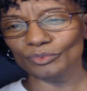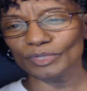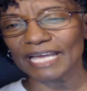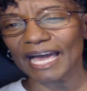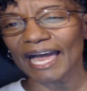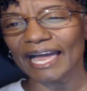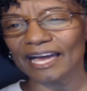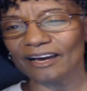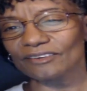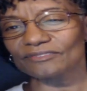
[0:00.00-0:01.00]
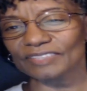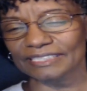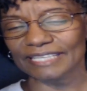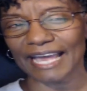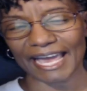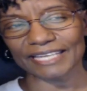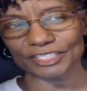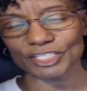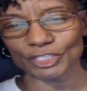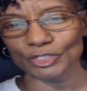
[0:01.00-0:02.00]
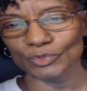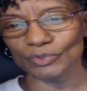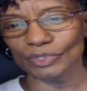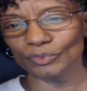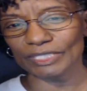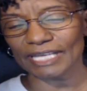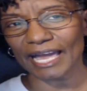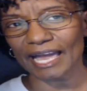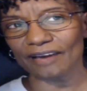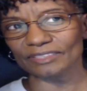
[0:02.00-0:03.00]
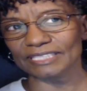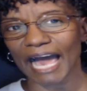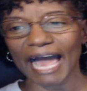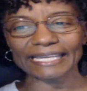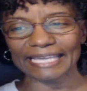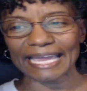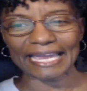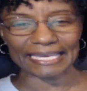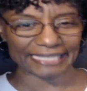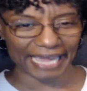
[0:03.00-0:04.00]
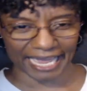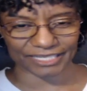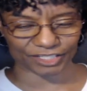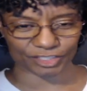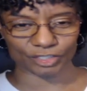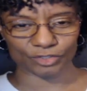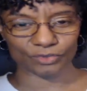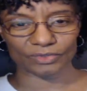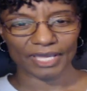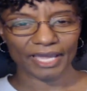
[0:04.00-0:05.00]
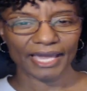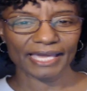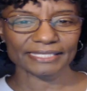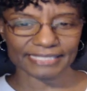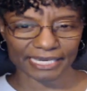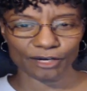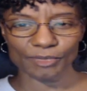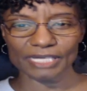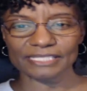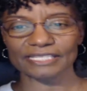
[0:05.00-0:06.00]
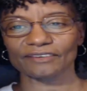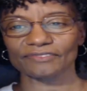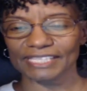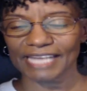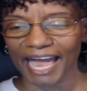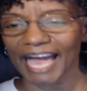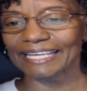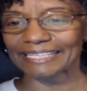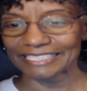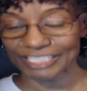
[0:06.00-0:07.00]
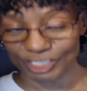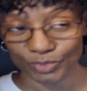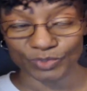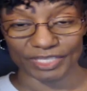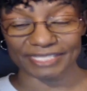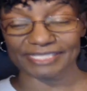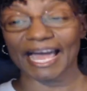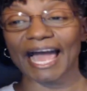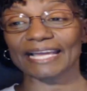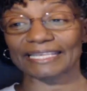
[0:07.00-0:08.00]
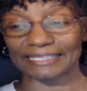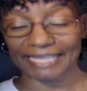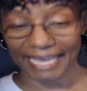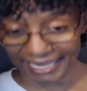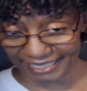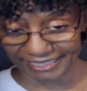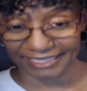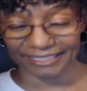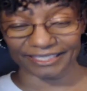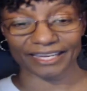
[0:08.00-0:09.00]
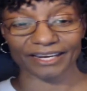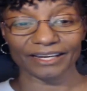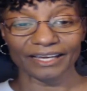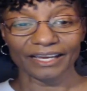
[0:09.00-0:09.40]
when I have an attitude, when I have an I can attitude, and tell myself that I can do this, I can hang in there,